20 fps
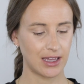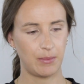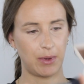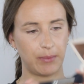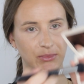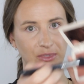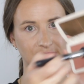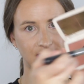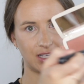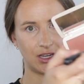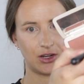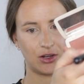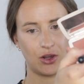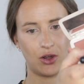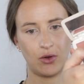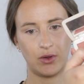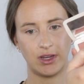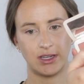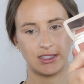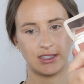I'm just going to
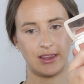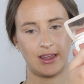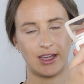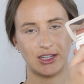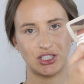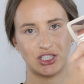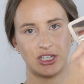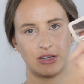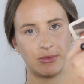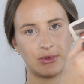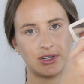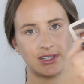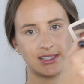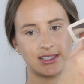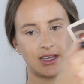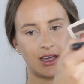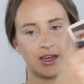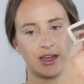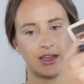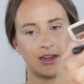go into that shimmer
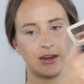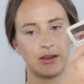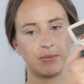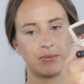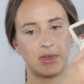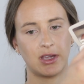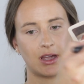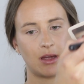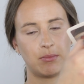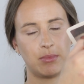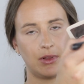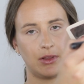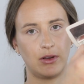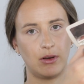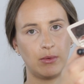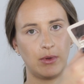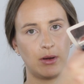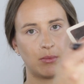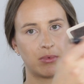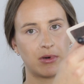side, pick up a
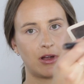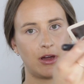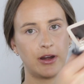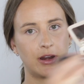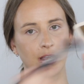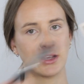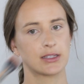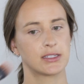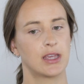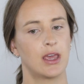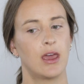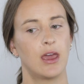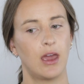little bit of product,